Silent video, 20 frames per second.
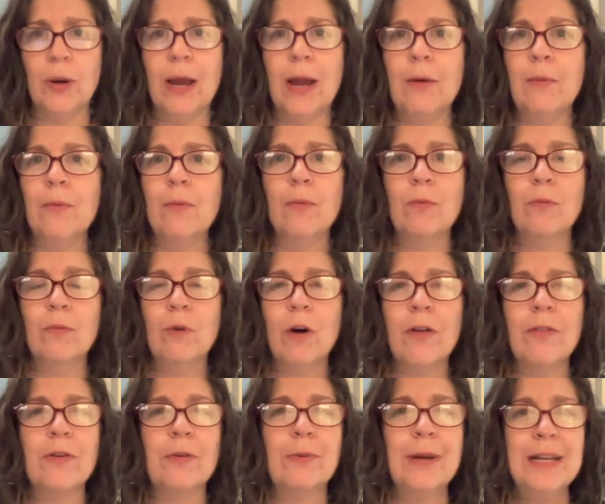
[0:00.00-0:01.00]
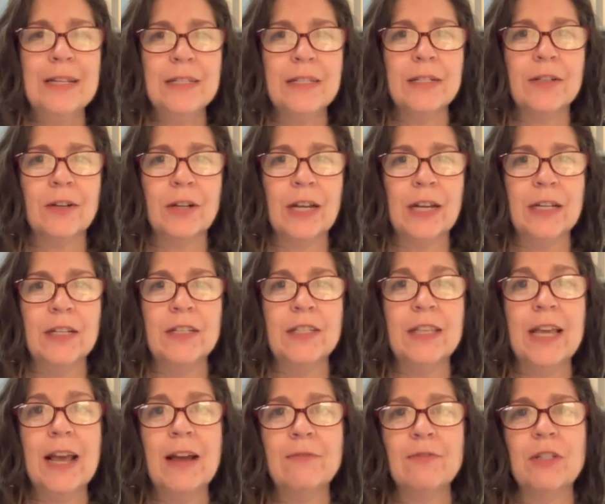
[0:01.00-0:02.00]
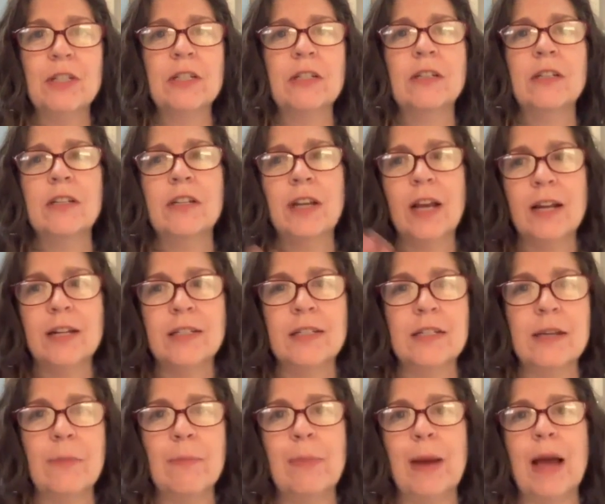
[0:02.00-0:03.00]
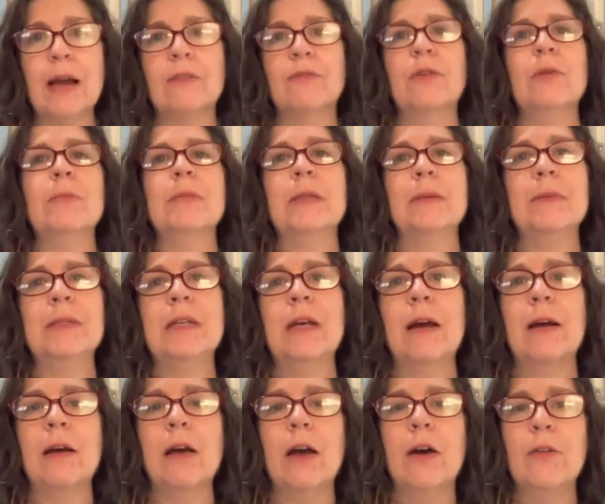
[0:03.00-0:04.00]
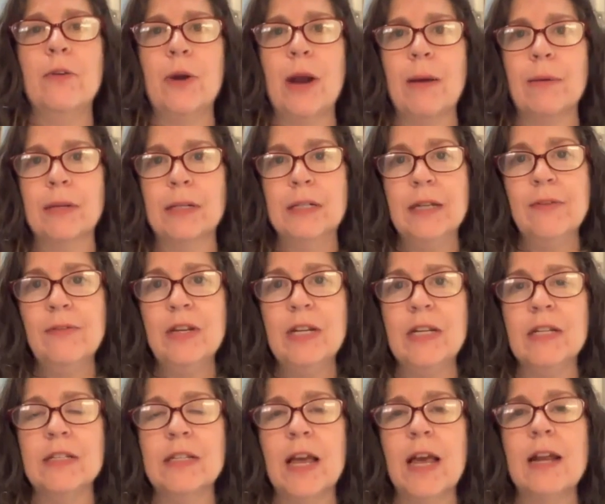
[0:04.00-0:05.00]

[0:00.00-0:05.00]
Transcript: And while they're raising their kids, they have to kind of step back from some of the other activities.